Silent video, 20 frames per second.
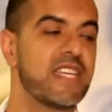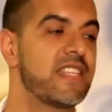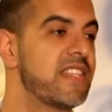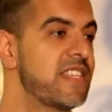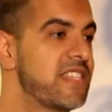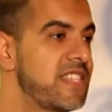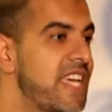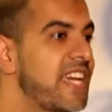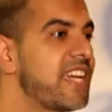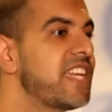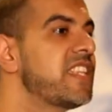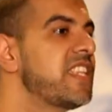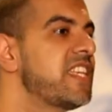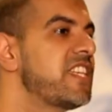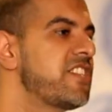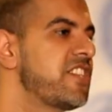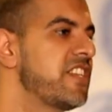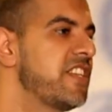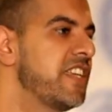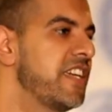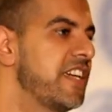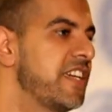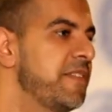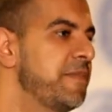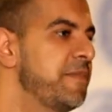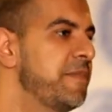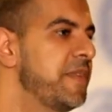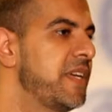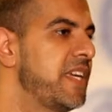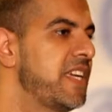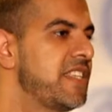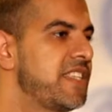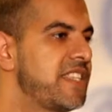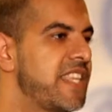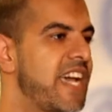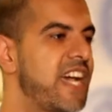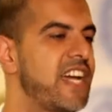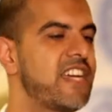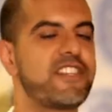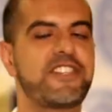The second thing she did is
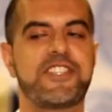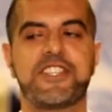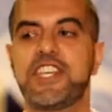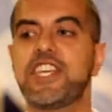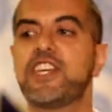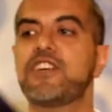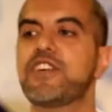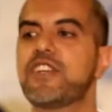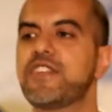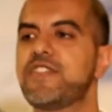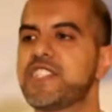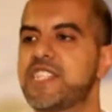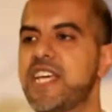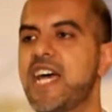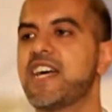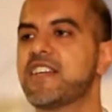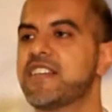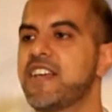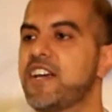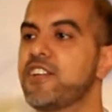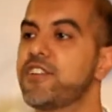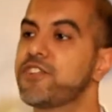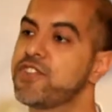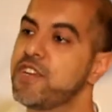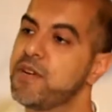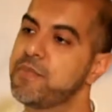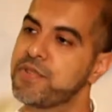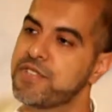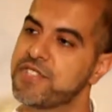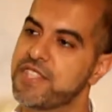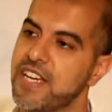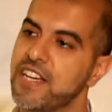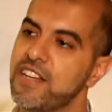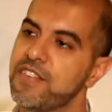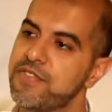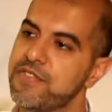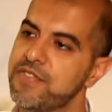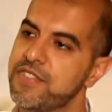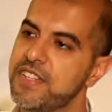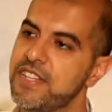that she could have attacked Donald Trump
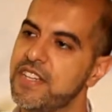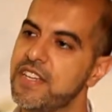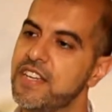herself.